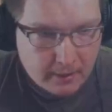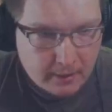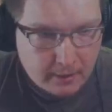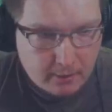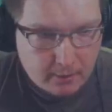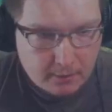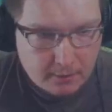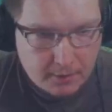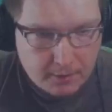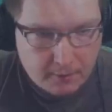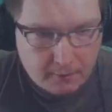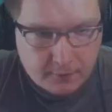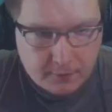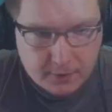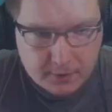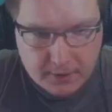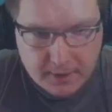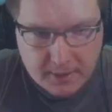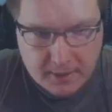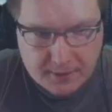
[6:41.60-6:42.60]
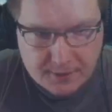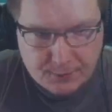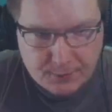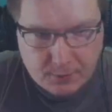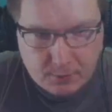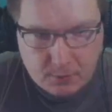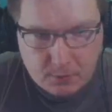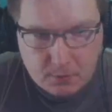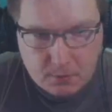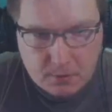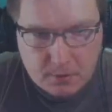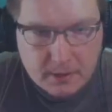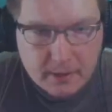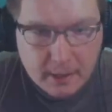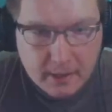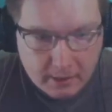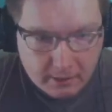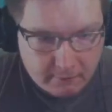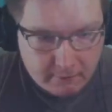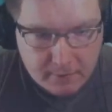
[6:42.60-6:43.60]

Now, if you're gonna ask me, well, what kind of